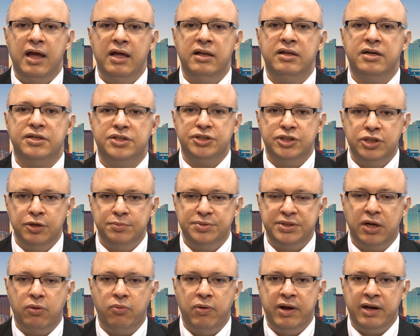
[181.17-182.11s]
in
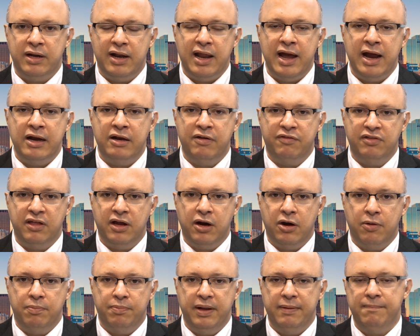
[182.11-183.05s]
subsequent line of
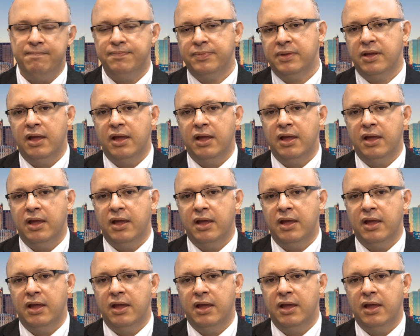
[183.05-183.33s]
therapy.